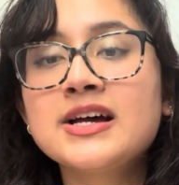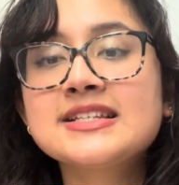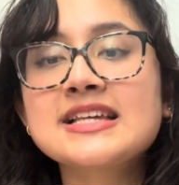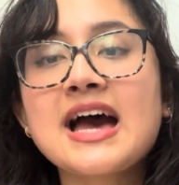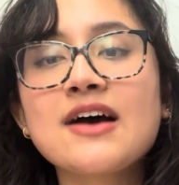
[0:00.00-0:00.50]

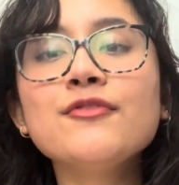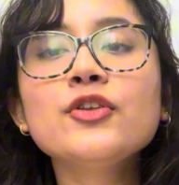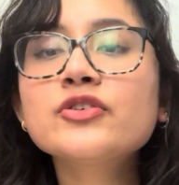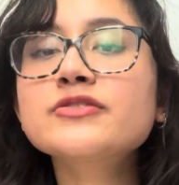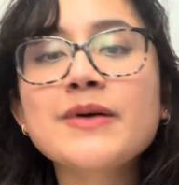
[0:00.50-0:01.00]
to have
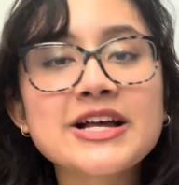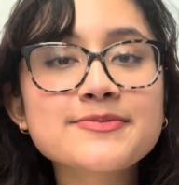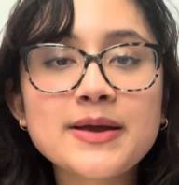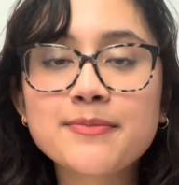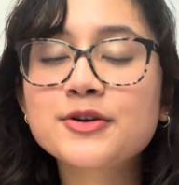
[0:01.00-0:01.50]
loads of past
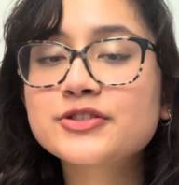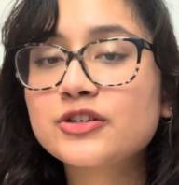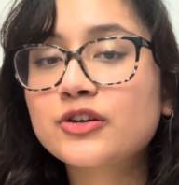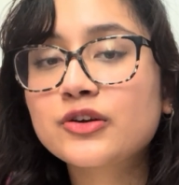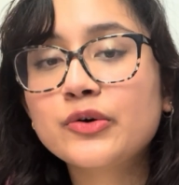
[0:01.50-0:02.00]
papers that
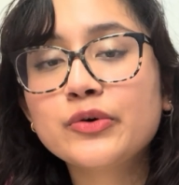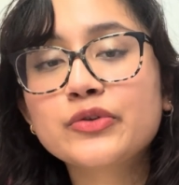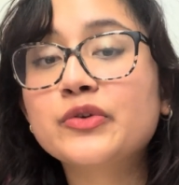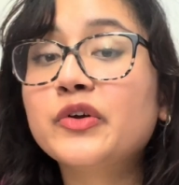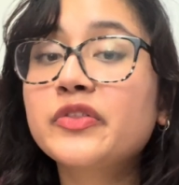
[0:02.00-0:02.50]
you can go
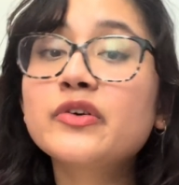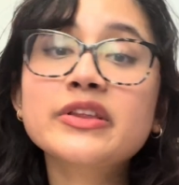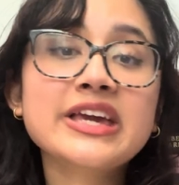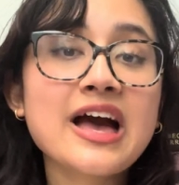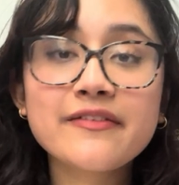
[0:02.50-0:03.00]
through the only
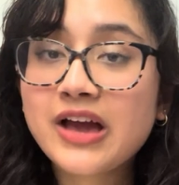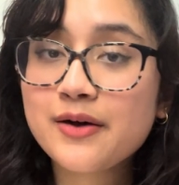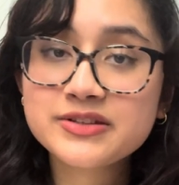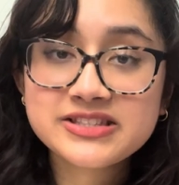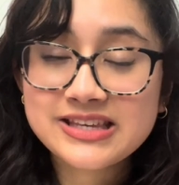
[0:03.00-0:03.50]
caveat i
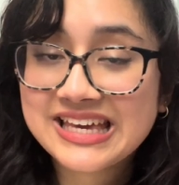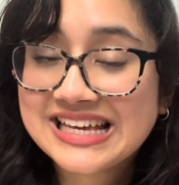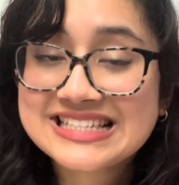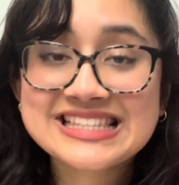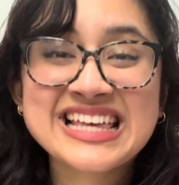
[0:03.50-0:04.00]
would say
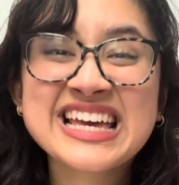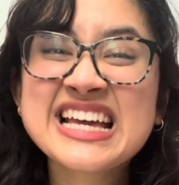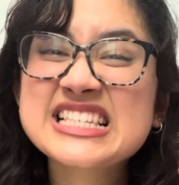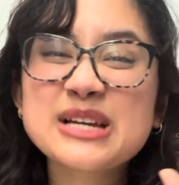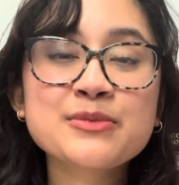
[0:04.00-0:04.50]
is that
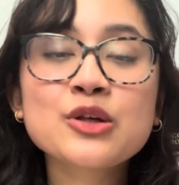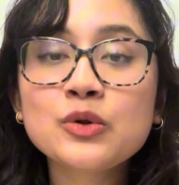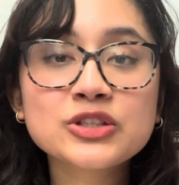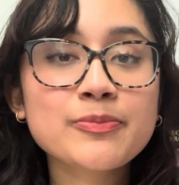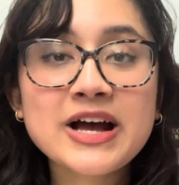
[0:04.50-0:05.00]
some of the
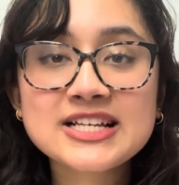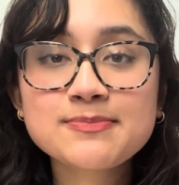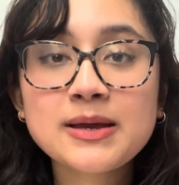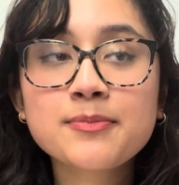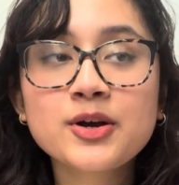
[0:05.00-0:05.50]
older past
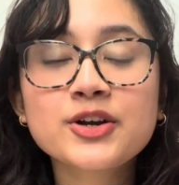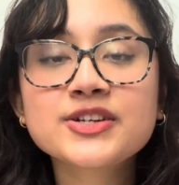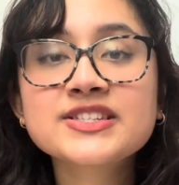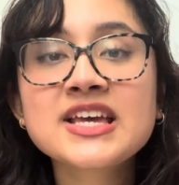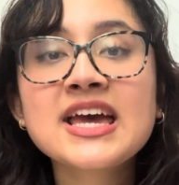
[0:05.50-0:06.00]
papers